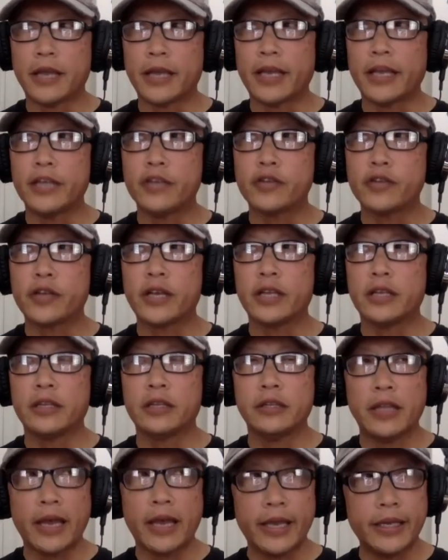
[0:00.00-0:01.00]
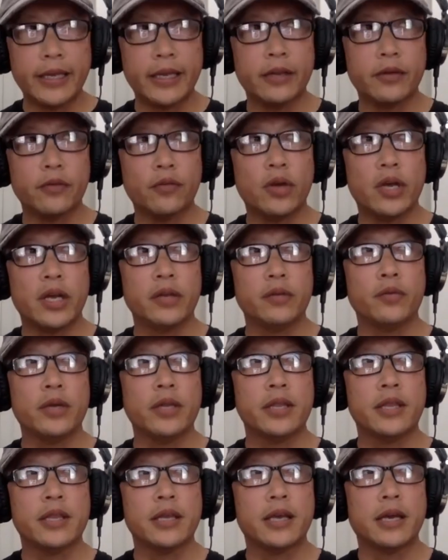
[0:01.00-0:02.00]
like intricate lighting one
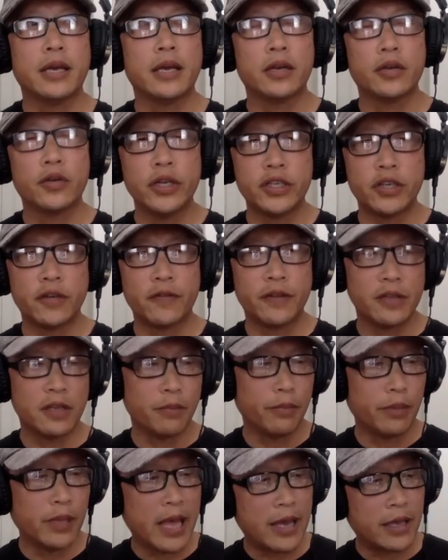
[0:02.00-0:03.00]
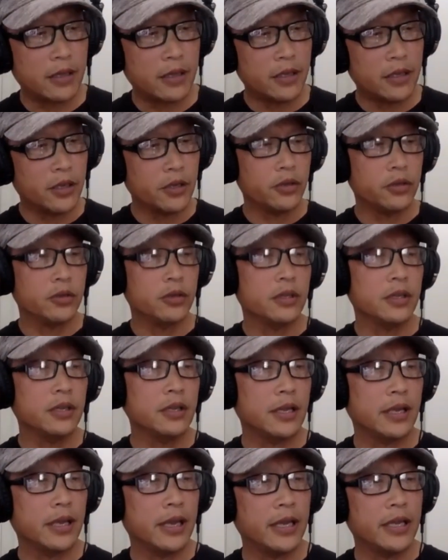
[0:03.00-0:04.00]
with a creature from the Black Lagoon,
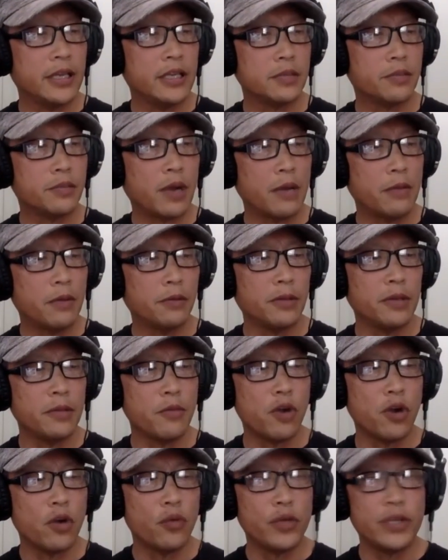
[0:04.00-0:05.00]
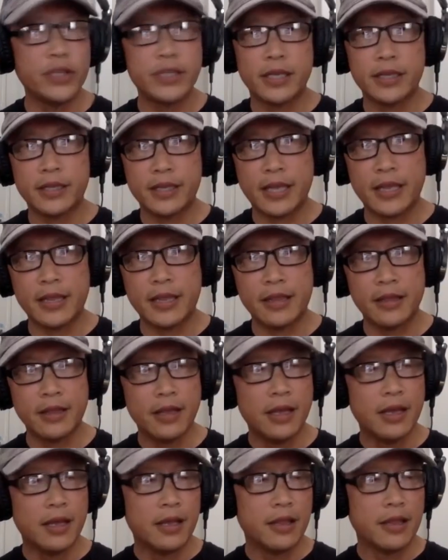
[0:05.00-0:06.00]
and he's probably more recent than
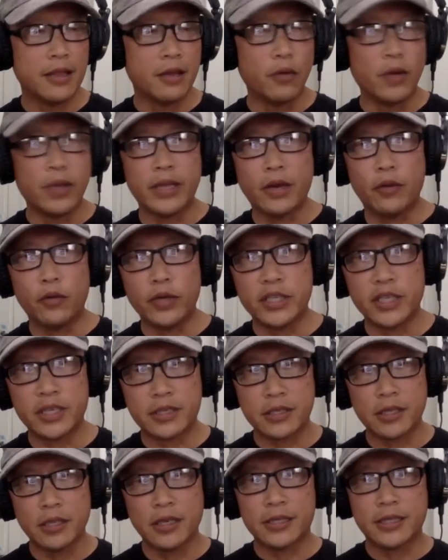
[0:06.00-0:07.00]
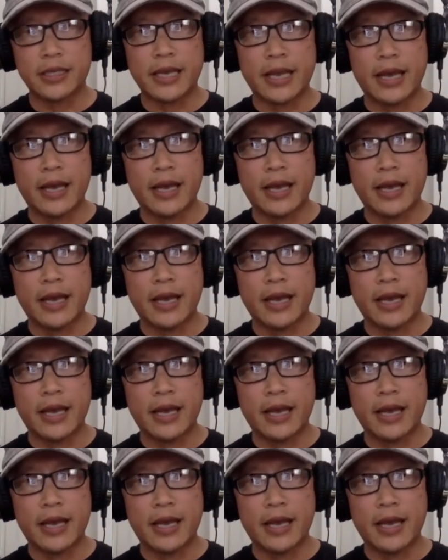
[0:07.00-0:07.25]
the one that we just looked